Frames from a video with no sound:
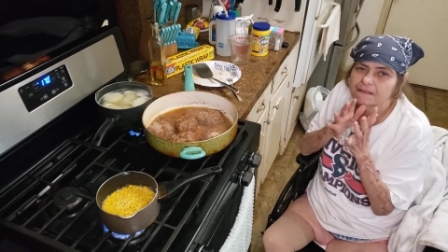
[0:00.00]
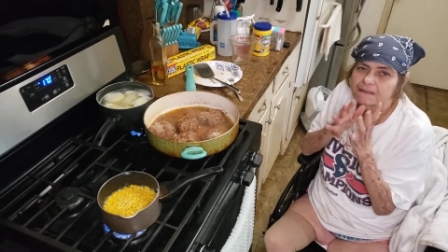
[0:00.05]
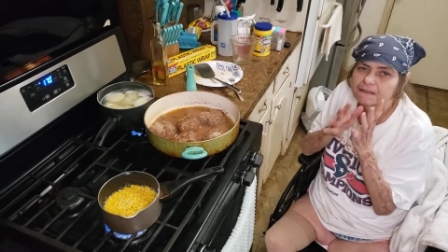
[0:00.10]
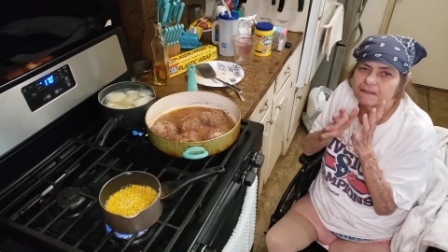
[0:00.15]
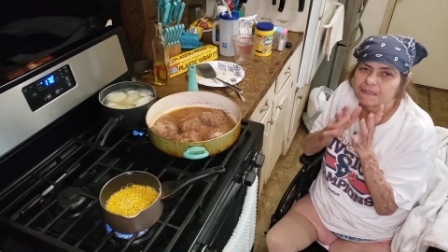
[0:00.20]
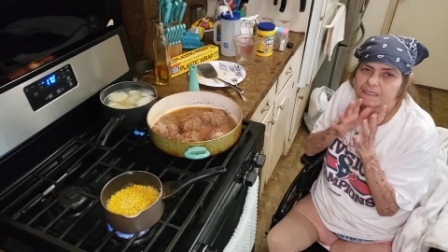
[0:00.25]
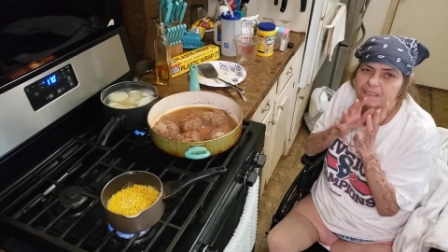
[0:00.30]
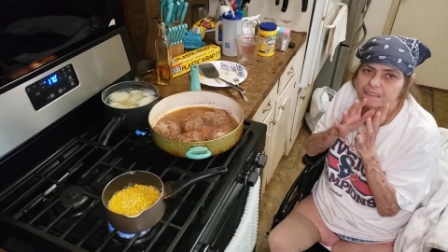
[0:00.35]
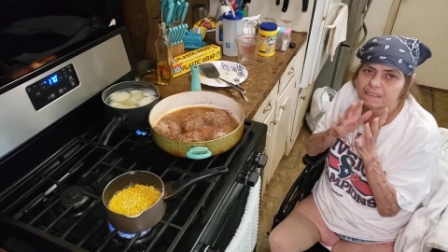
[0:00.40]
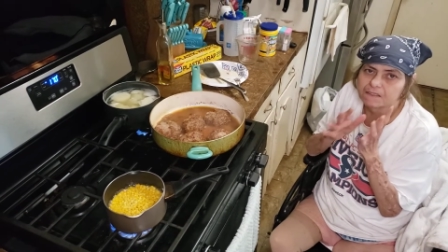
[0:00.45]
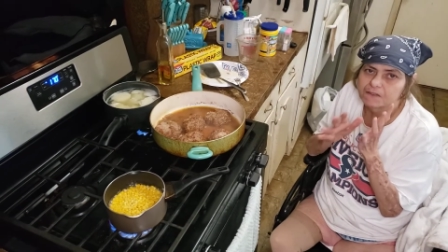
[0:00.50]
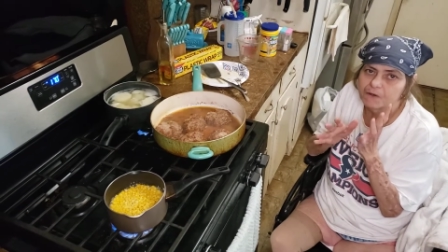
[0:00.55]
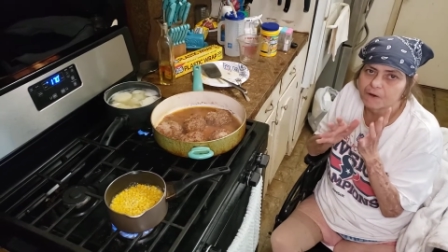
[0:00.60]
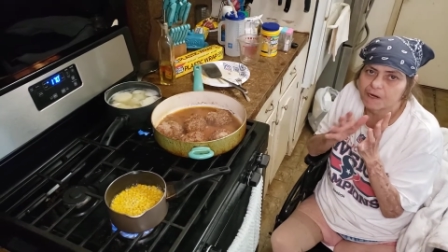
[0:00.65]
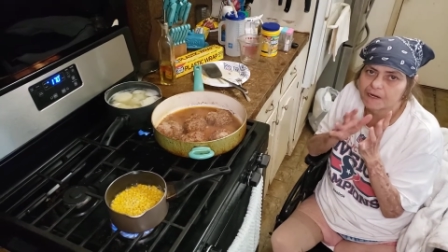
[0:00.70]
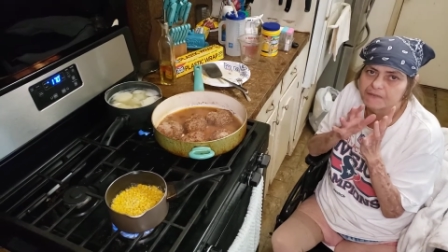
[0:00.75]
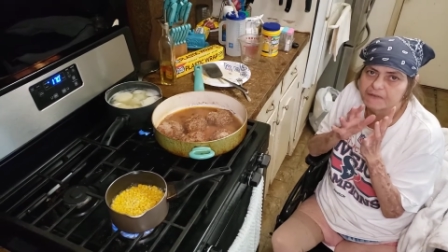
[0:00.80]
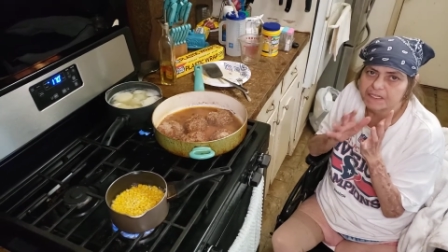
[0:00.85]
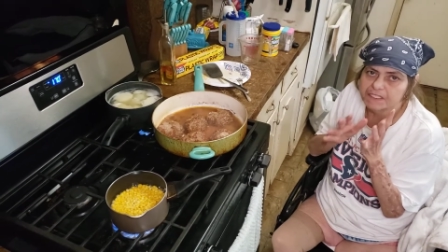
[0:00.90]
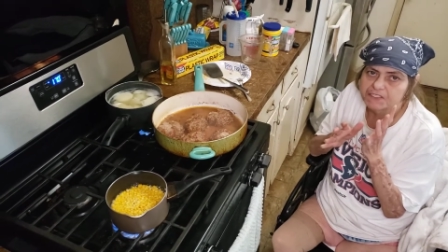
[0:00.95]
thin
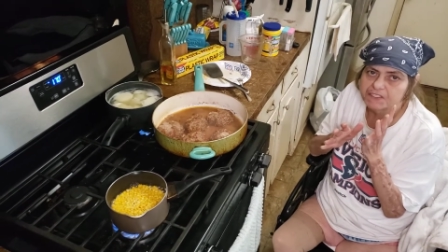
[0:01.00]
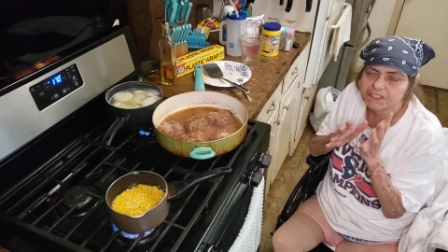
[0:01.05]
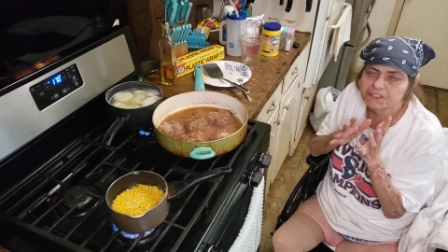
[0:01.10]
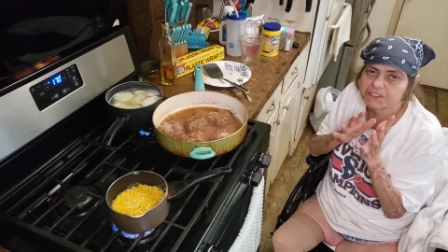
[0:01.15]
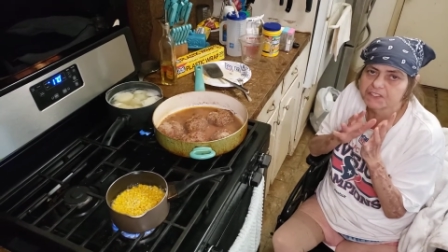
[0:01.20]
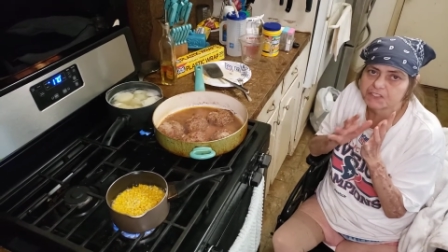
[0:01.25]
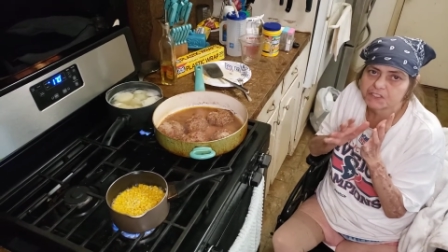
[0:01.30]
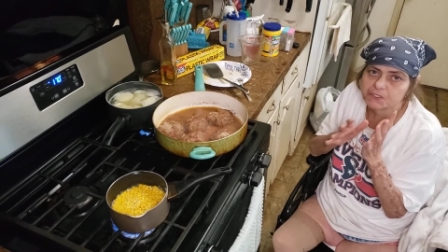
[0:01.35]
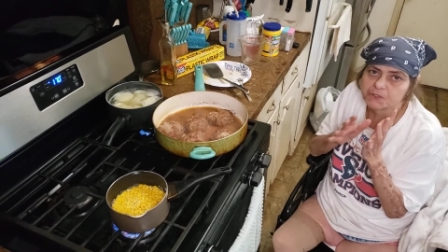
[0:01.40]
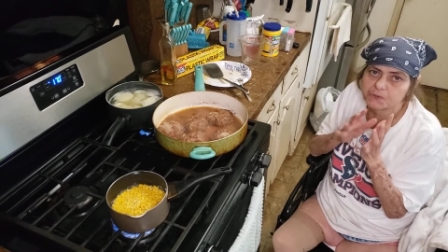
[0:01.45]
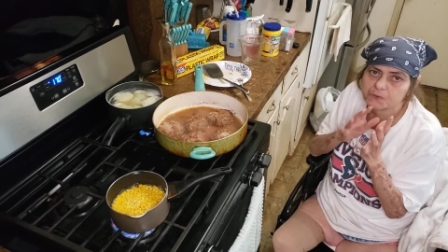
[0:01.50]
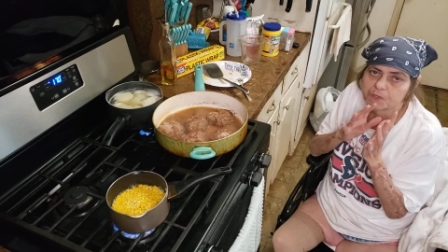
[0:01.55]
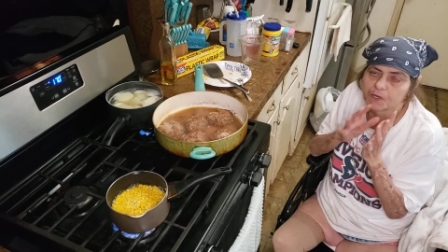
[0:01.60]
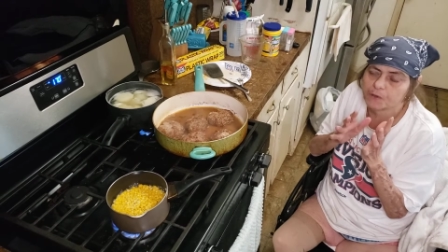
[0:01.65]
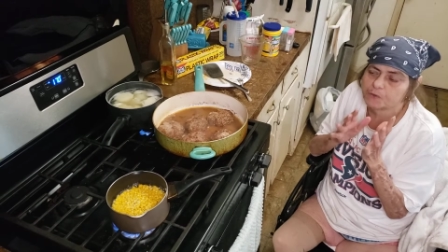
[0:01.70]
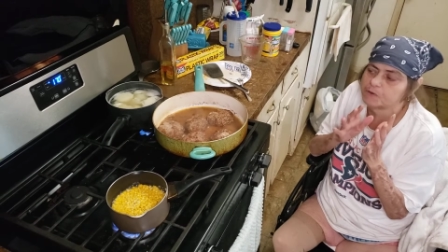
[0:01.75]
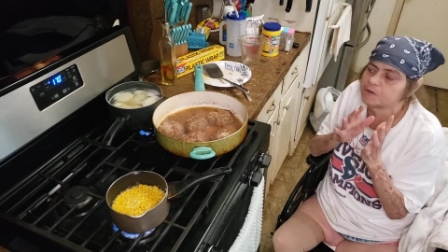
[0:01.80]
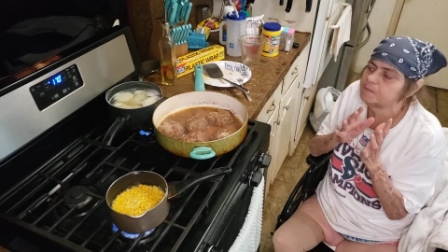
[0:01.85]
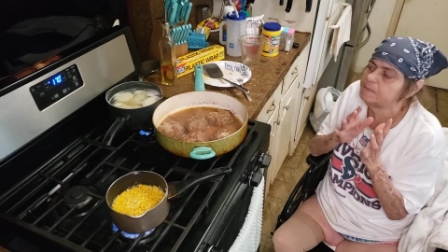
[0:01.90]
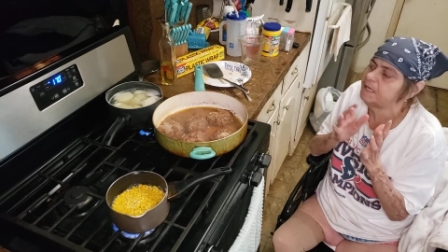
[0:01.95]
gravy just to
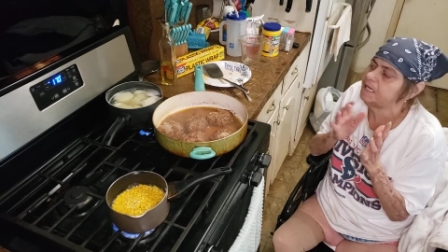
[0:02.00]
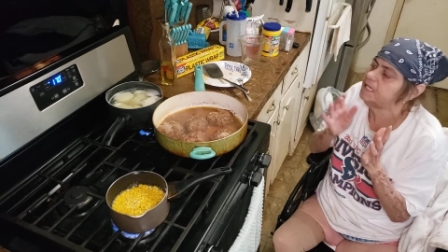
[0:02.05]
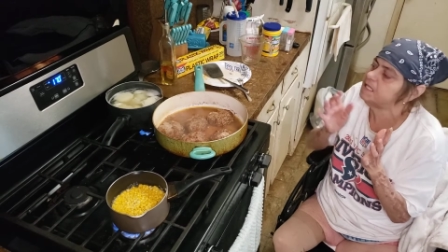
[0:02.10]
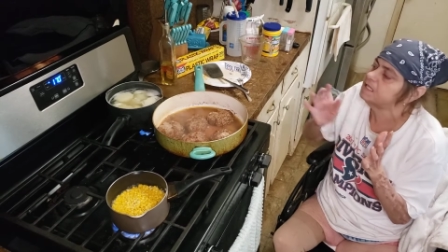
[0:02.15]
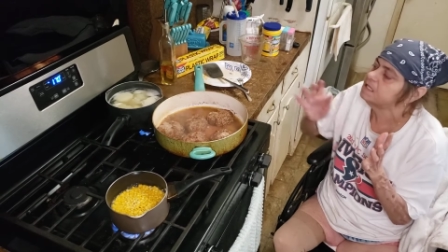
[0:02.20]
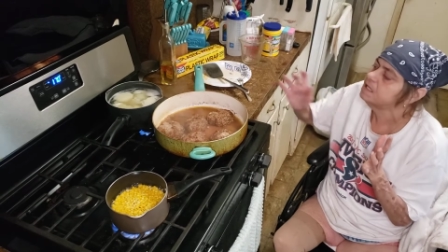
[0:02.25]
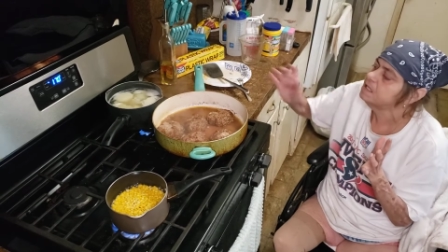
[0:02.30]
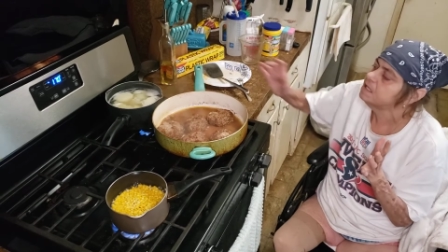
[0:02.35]
coat the meat.